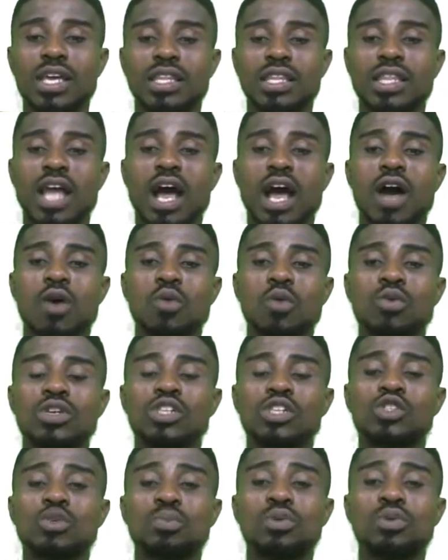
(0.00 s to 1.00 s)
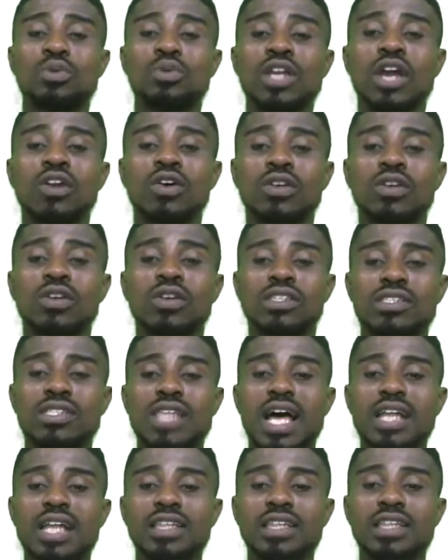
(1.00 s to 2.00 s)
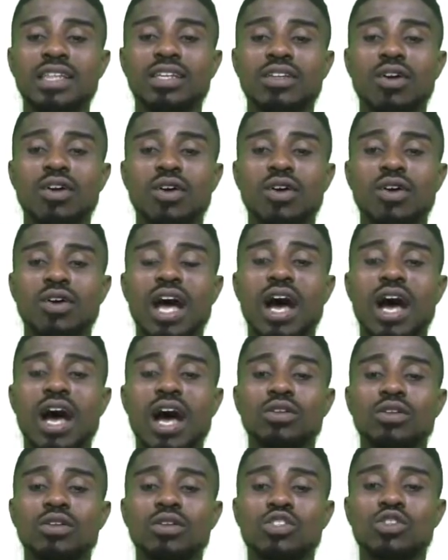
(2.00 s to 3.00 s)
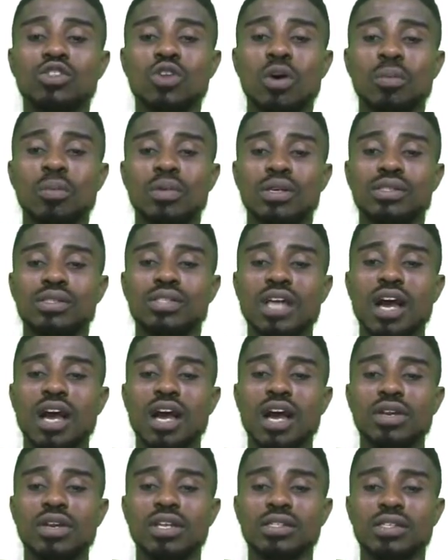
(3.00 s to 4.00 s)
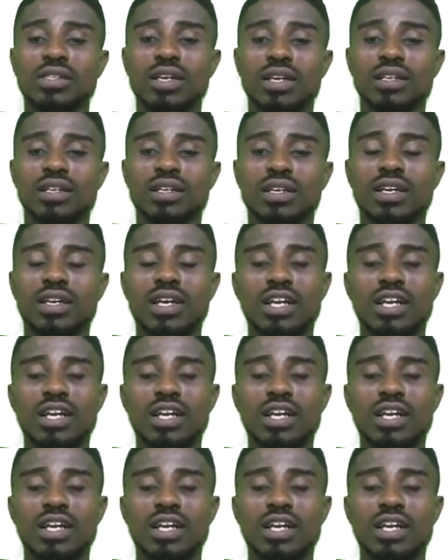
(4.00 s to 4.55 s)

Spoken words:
Now, we need to build an understanding on how these numbers are related.